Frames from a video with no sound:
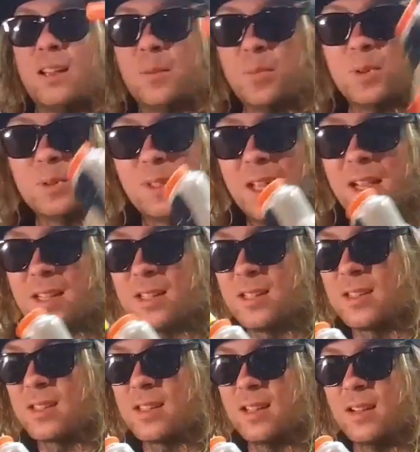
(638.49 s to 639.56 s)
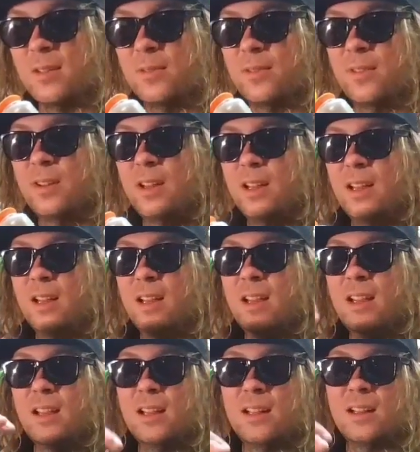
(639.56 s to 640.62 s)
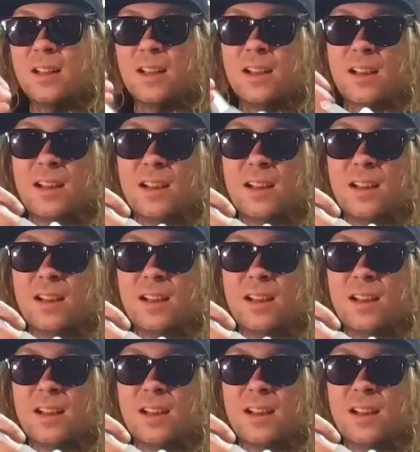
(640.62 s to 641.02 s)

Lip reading: I like bolt action stuff, and